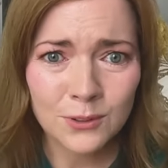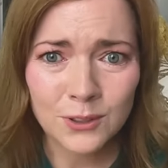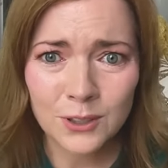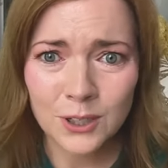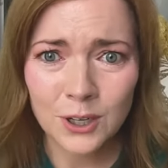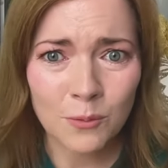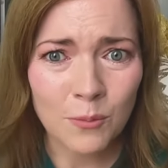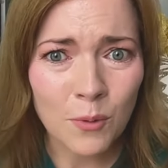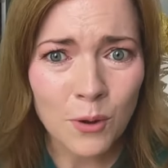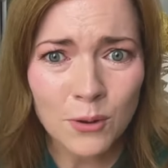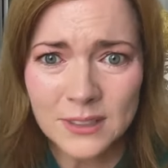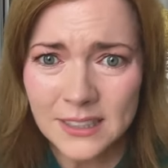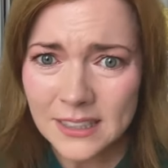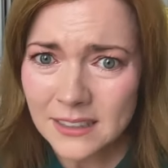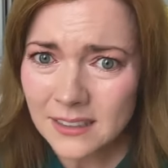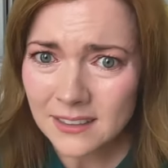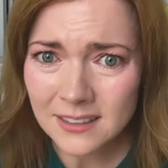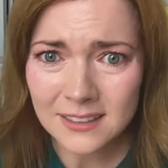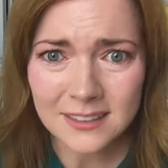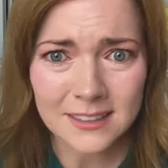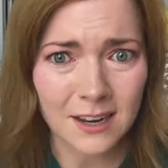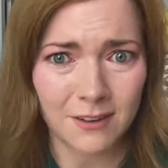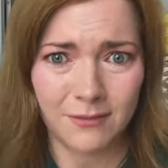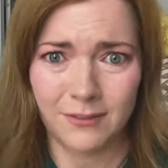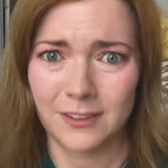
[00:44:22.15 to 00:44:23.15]
You know, most of the
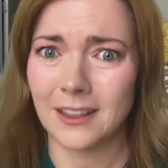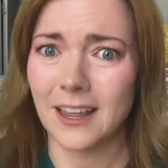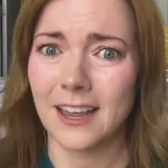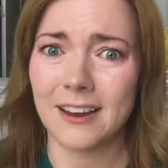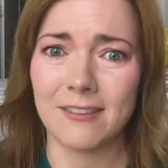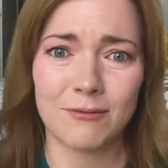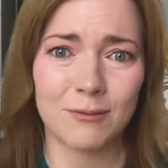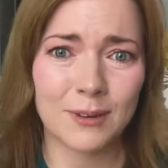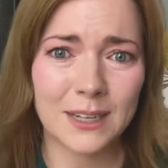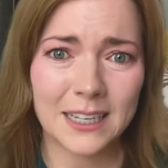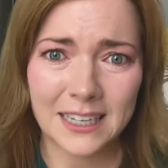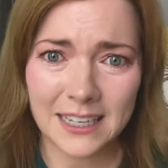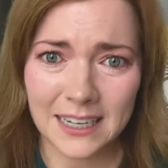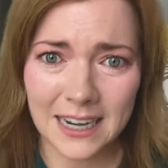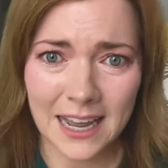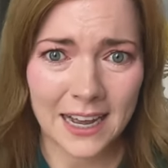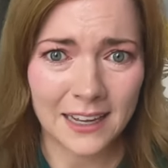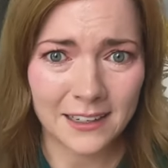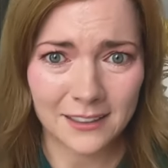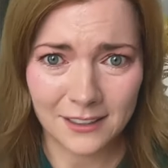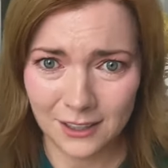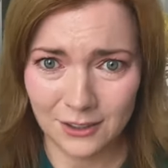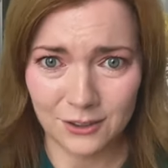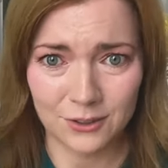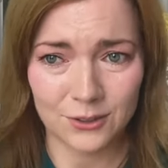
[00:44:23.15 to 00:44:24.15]
stuff in life we
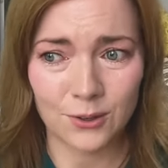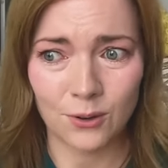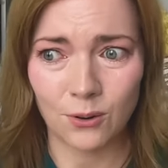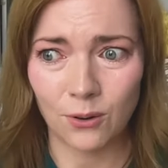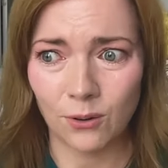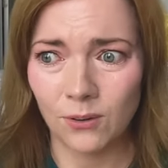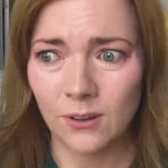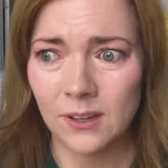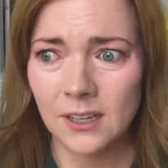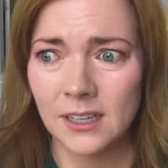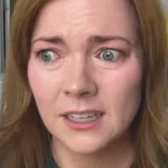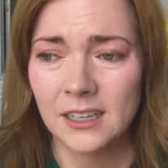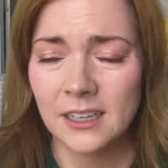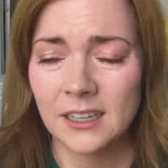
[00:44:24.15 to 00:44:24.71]
cannot control.